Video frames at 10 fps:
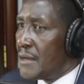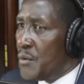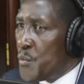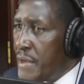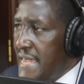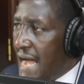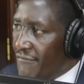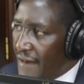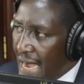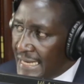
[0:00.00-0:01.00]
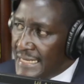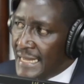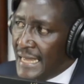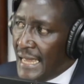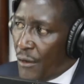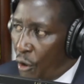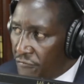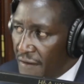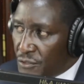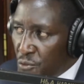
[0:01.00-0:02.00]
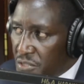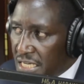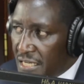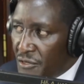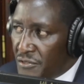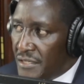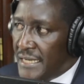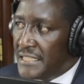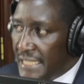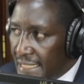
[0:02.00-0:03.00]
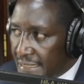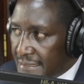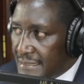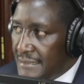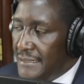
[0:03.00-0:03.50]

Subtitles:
we have had over 2 trillion shillings